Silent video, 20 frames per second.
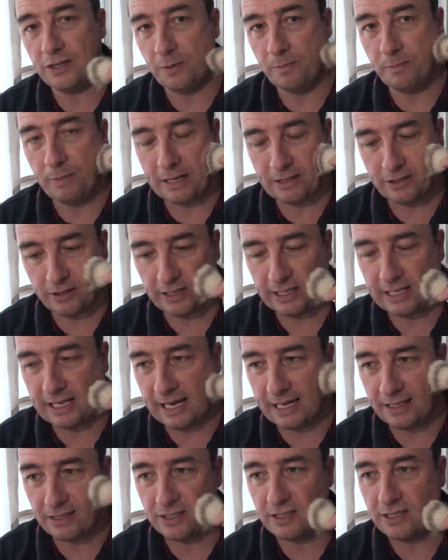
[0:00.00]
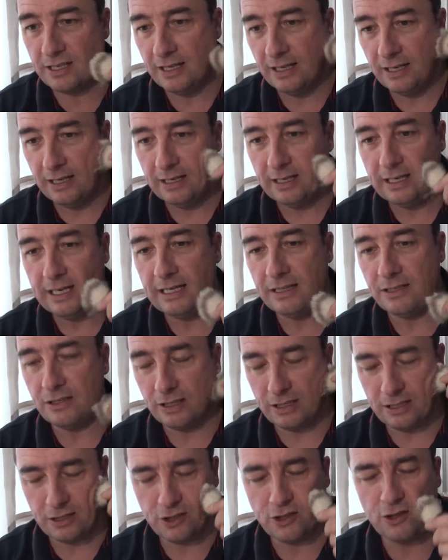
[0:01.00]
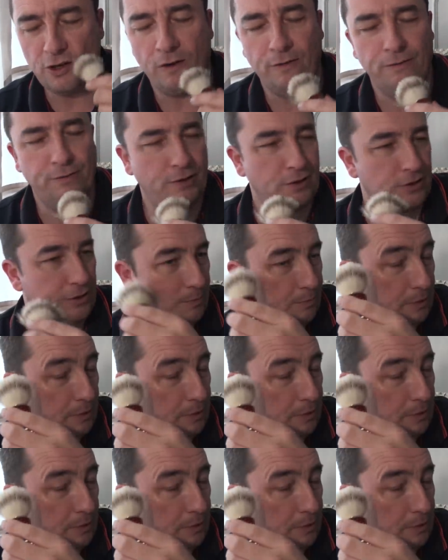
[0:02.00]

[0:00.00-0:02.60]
the better it gets in softness.